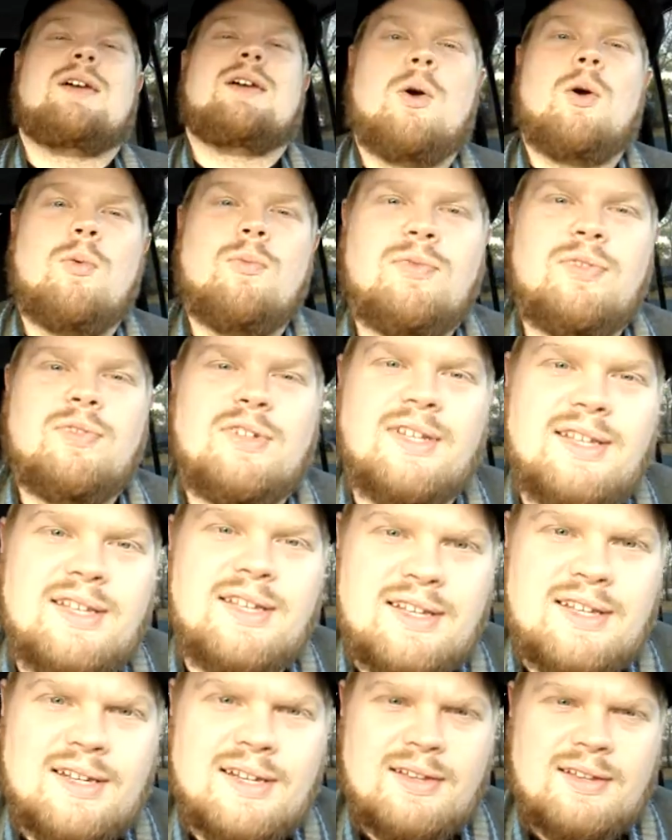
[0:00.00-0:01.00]

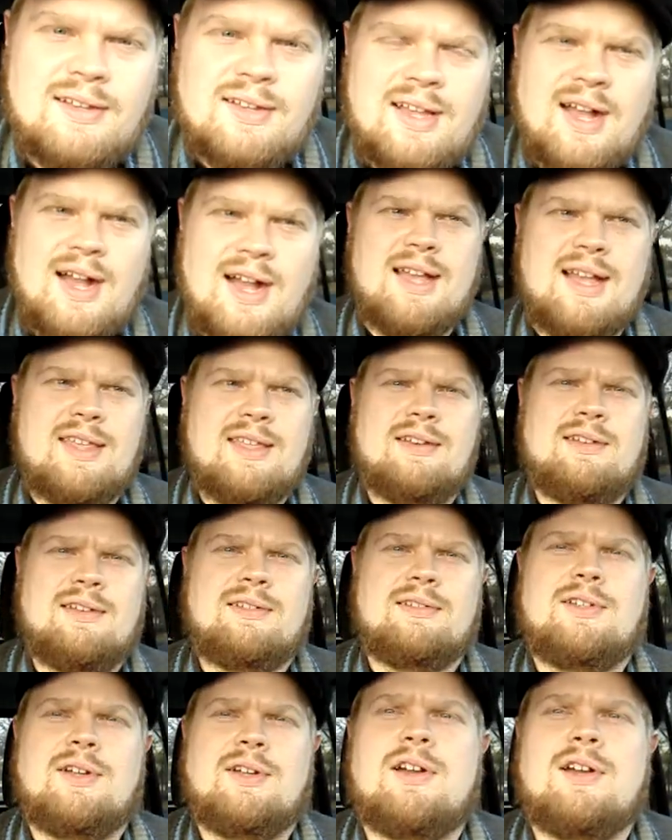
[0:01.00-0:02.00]
Hopefully I
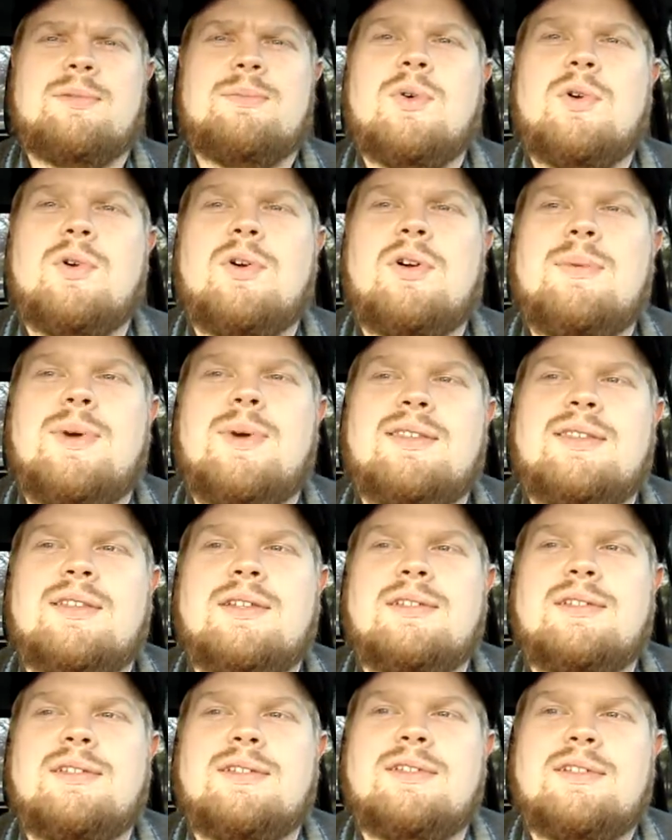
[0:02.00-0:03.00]
can talk more about
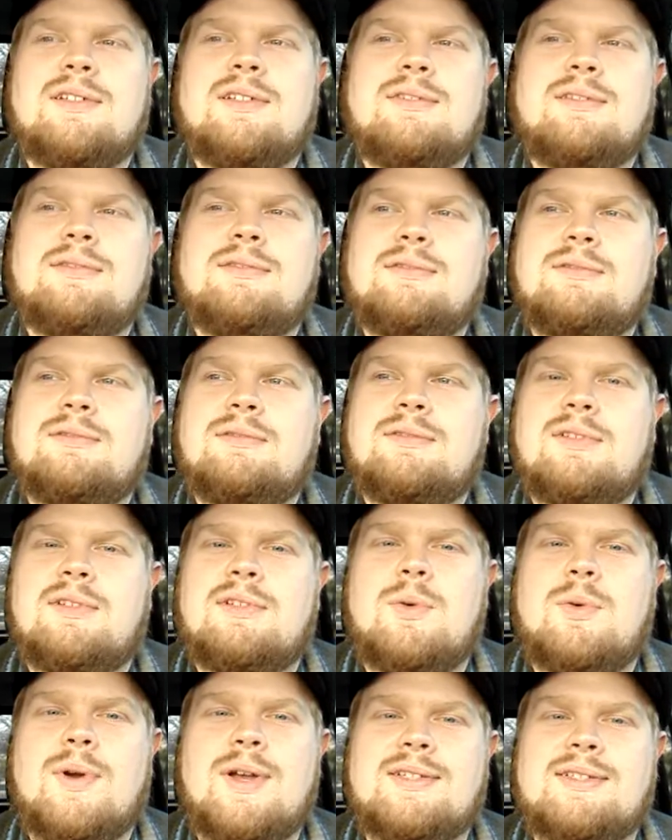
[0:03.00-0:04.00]
this
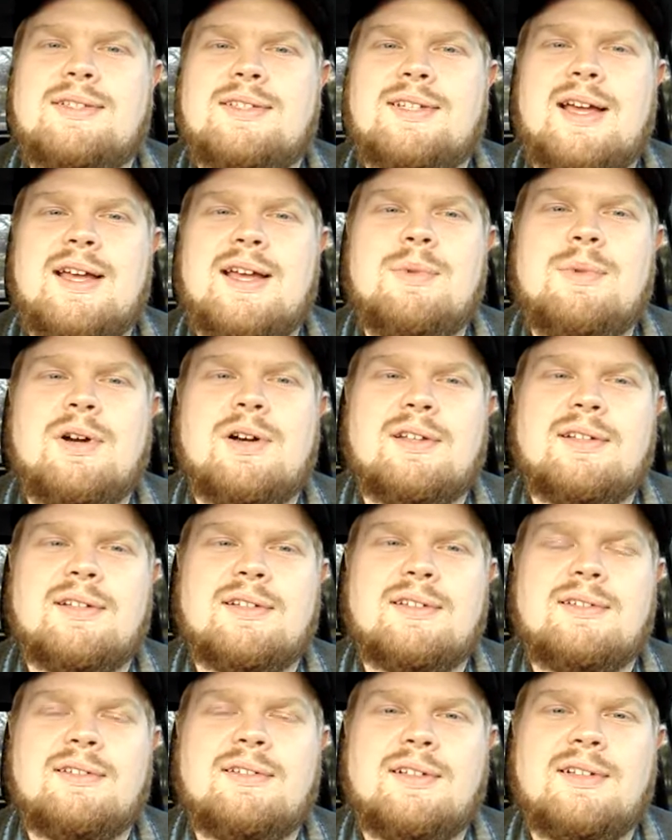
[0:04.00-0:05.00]
quest I'm
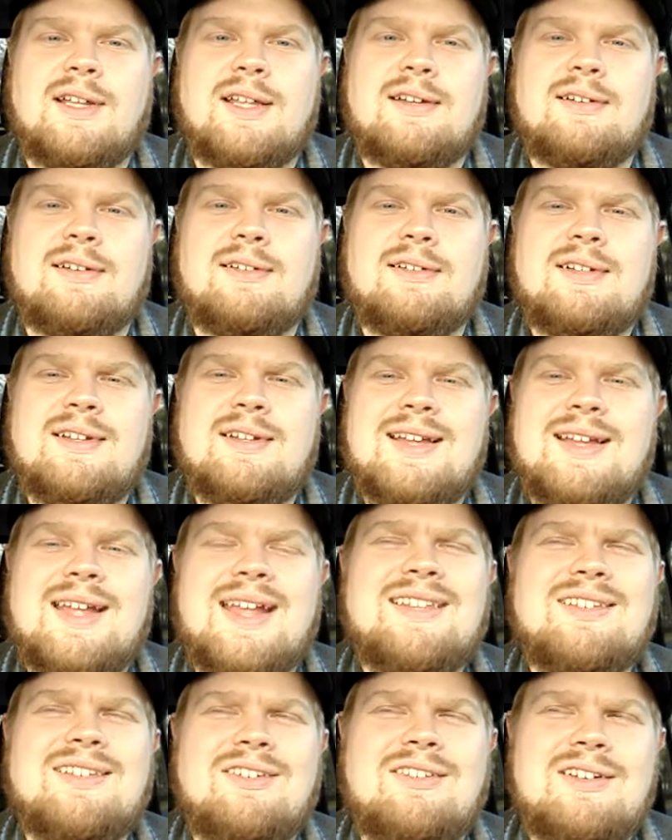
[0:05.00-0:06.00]
on later.
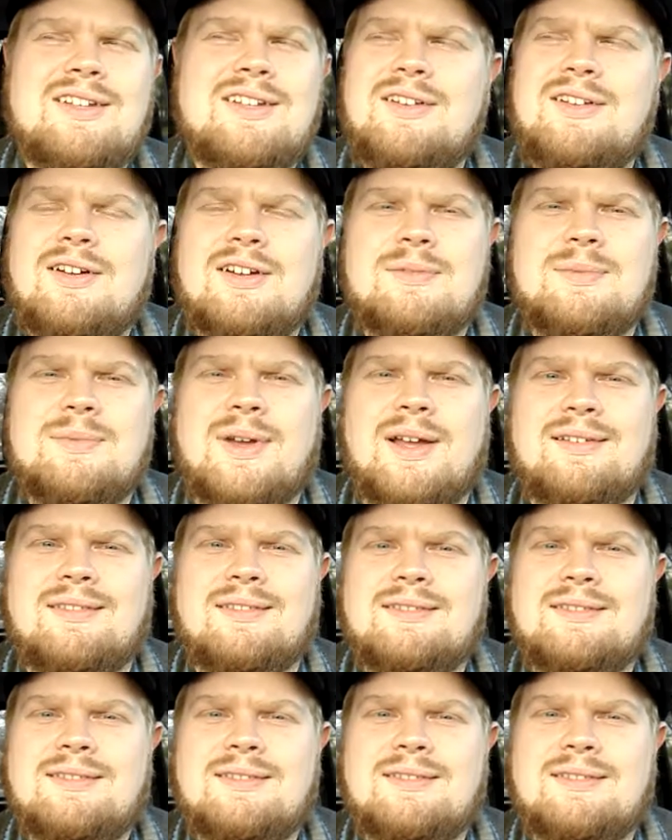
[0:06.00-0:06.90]
It's hard to talk about.